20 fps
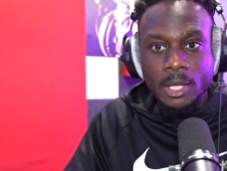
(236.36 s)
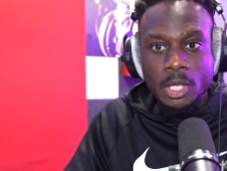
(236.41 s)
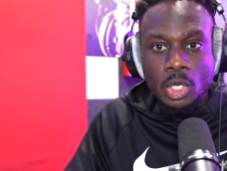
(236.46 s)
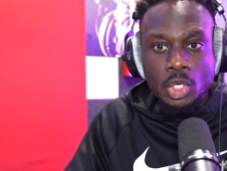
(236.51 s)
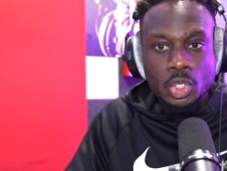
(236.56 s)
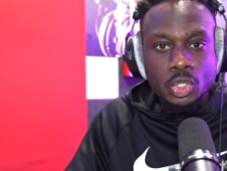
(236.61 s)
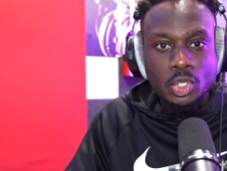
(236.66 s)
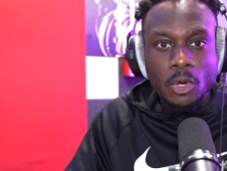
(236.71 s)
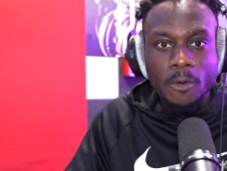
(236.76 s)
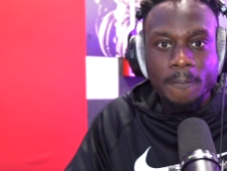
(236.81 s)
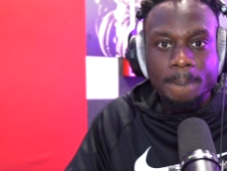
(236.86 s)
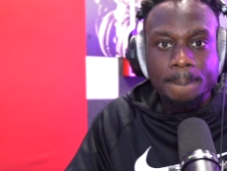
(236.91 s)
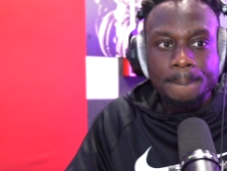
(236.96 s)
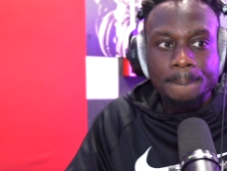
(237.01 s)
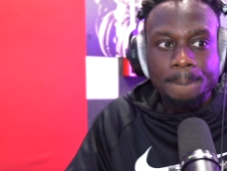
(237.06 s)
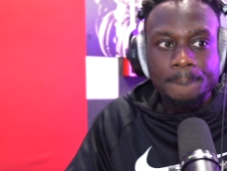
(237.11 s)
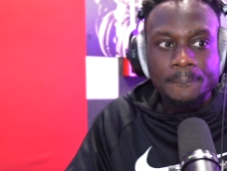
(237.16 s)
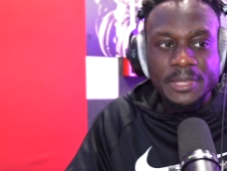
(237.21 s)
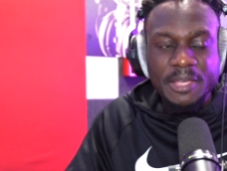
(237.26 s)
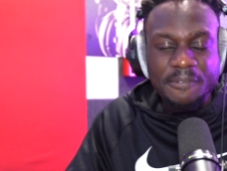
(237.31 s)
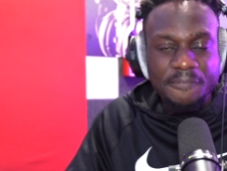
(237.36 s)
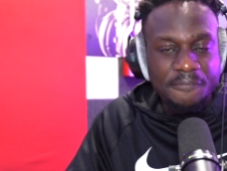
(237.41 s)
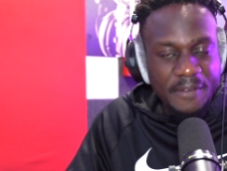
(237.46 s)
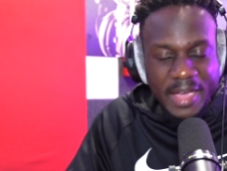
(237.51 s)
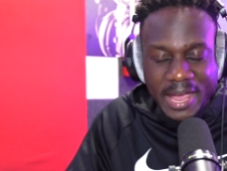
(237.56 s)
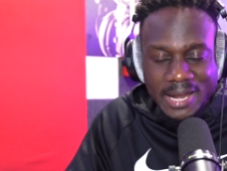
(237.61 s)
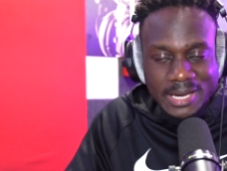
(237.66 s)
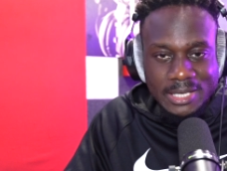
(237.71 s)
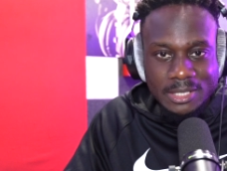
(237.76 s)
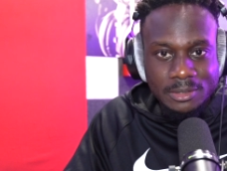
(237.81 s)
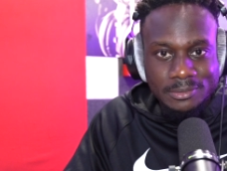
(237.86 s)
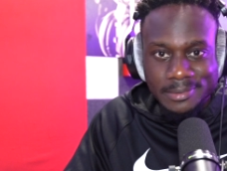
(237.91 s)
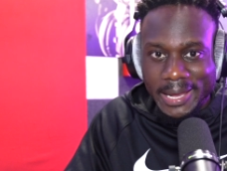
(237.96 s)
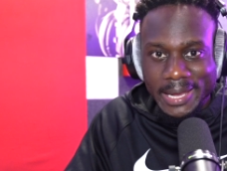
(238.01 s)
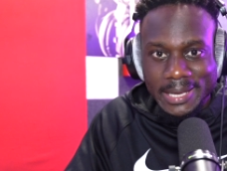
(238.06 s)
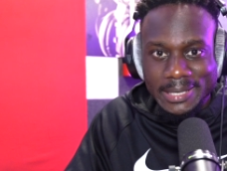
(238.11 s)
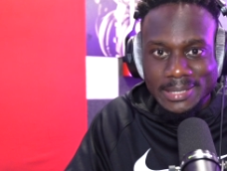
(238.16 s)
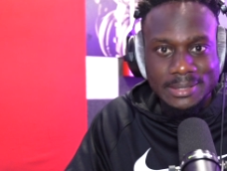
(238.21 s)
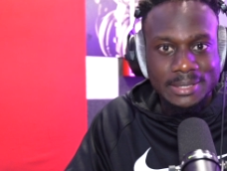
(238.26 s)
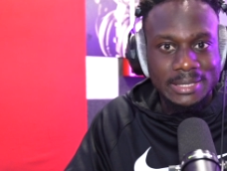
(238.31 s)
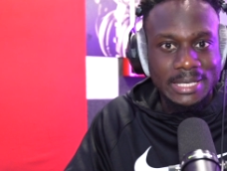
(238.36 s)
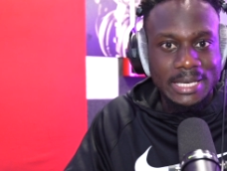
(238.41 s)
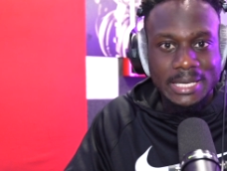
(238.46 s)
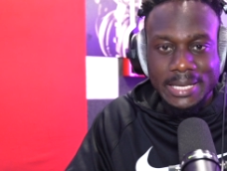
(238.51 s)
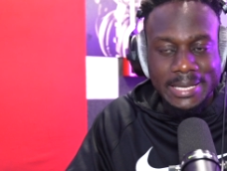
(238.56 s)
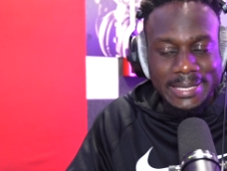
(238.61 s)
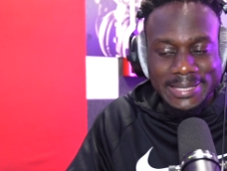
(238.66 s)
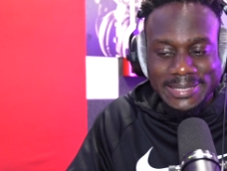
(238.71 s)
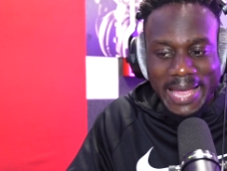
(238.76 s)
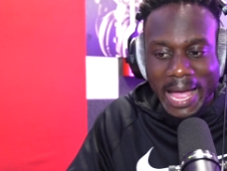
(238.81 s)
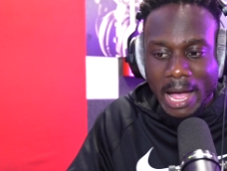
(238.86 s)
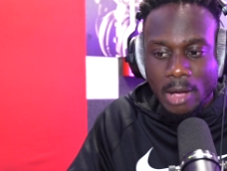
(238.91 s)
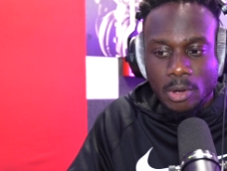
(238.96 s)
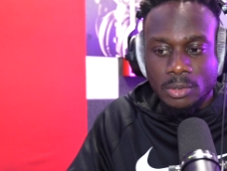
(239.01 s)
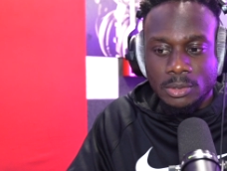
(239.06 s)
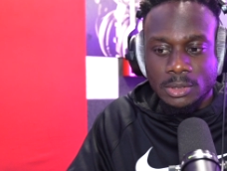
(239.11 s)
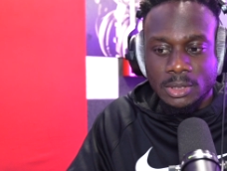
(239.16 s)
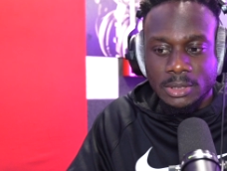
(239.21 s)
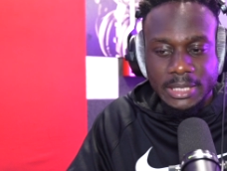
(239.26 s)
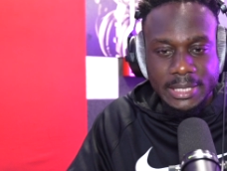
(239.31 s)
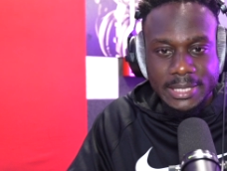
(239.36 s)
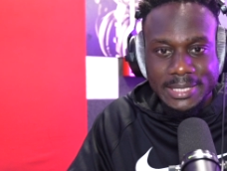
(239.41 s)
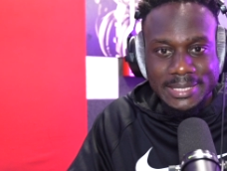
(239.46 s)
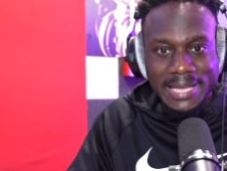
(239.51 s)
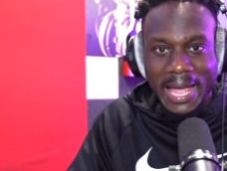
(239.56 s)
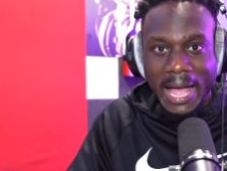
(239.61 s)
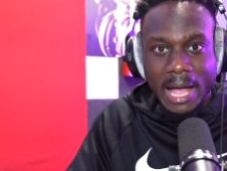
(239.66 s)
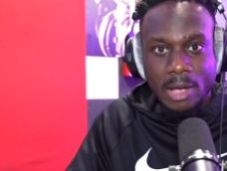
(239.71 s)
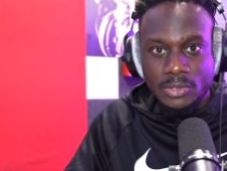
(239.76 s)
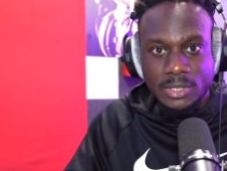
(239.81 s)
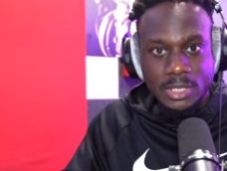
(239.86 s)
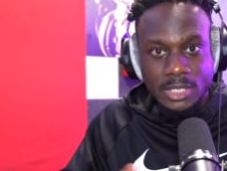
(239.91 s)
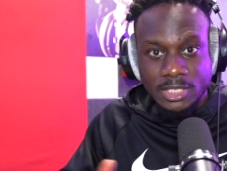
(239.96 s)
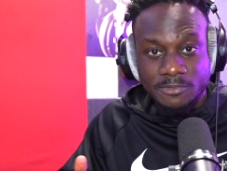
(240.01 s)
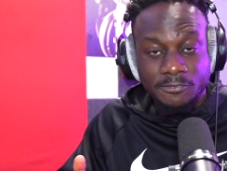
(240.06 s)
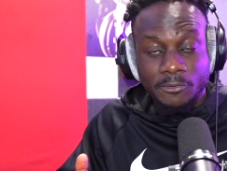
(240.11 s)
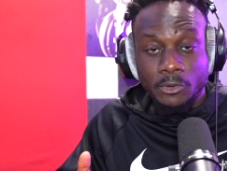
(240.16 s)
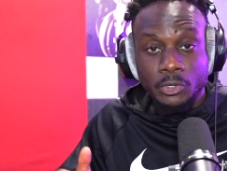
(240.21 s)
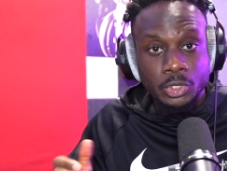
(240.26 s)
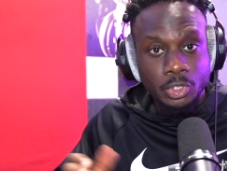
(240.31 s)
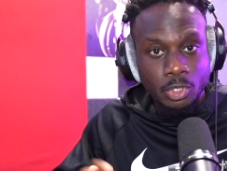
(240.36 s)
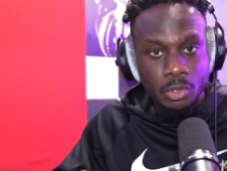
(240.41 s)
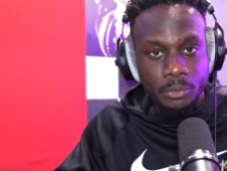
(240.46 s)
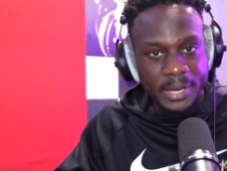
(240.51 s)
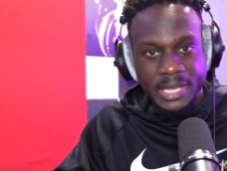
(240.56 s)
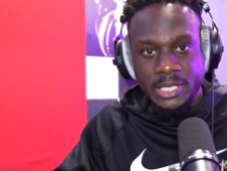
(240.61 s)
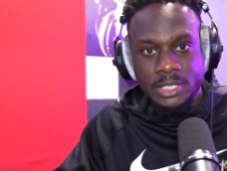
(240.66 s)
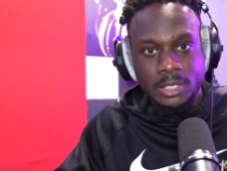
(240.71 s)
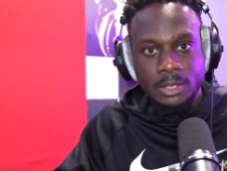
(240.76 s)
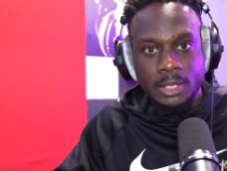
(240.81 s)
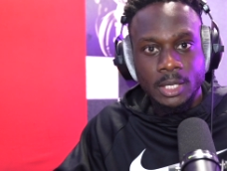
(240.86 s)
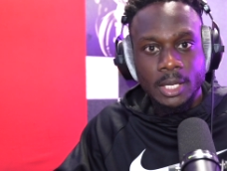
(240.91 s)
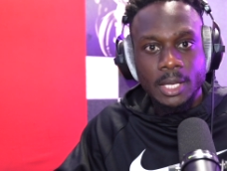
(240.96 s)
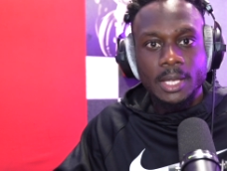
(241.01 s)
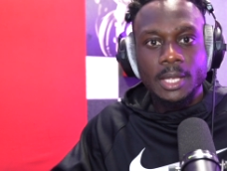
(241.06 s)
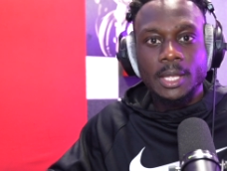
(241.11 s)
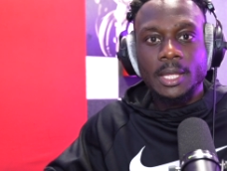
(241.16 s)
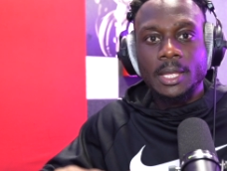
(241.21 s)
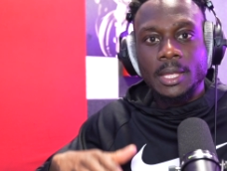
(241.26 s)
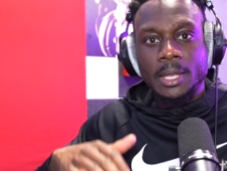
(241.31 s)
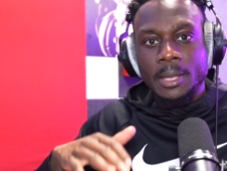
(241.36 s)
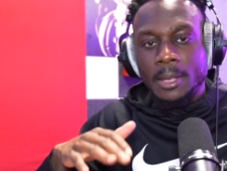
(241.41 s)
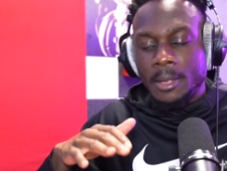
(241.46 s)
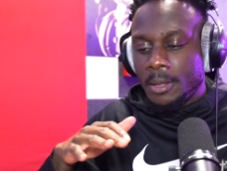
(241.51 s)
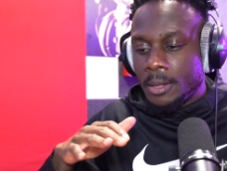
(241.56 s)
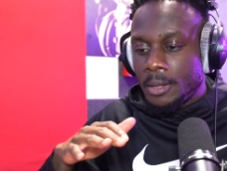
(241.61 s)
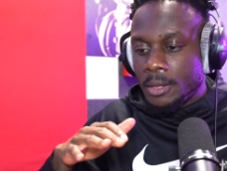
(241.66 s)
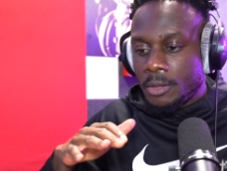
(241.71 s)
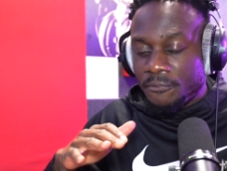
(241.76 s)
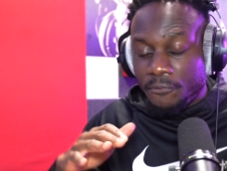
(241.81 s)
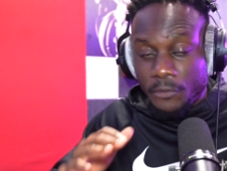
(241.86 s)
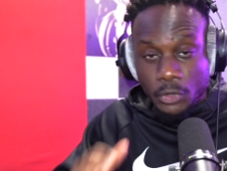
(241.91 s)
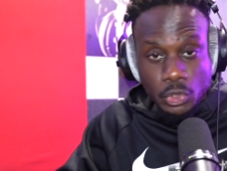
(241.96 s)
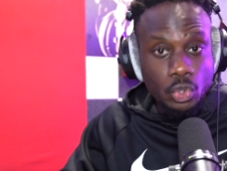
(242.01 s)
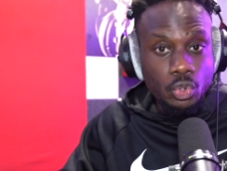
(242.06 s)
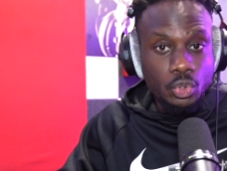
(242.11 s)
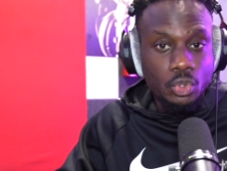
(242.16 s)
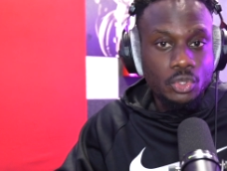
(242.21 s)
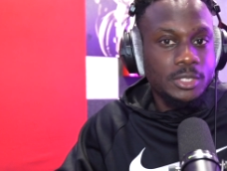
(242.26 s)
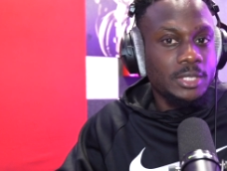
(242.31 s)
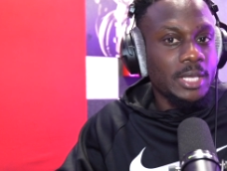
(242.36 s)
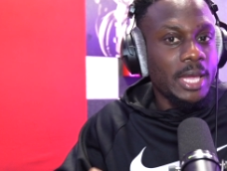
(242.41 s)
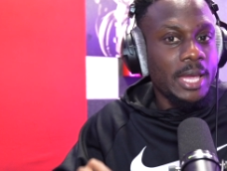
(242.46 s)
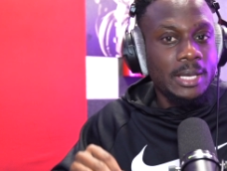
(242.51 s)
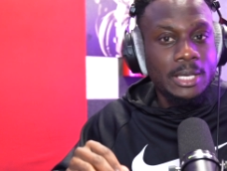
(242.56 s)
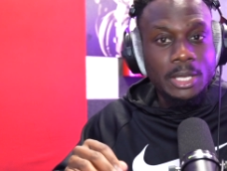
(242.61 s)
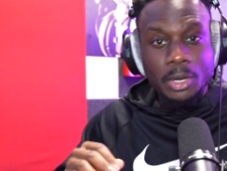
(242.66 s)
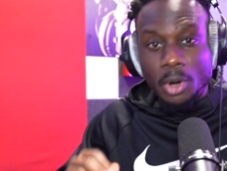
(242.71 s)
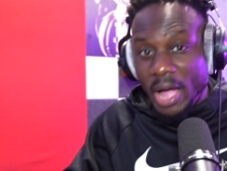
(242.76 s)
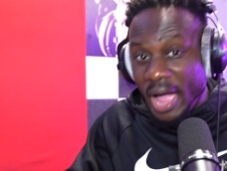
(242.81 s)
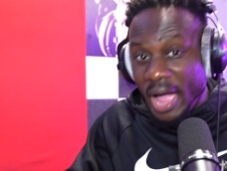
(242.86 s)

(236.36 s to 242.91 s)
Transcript: So the Fed didn't raid Diddy's house, Diddy's houses for no reason. For you to say they don't